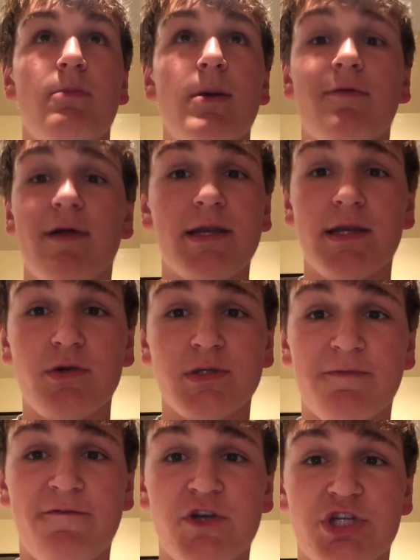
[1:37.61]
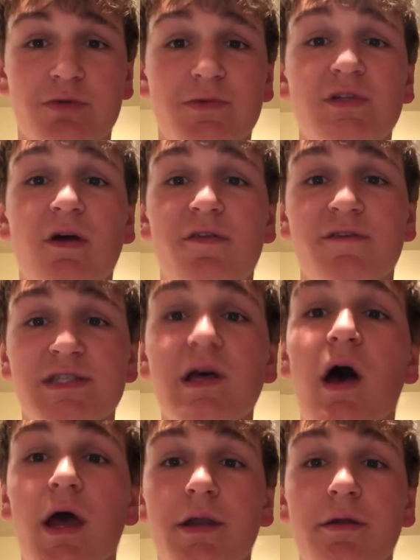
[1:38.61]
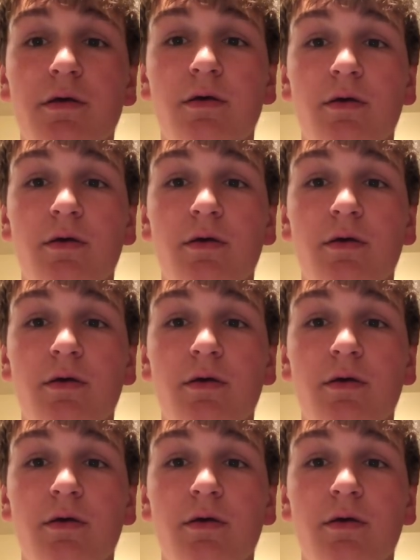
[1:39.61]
We were ready to do some fishing. We saw the sign.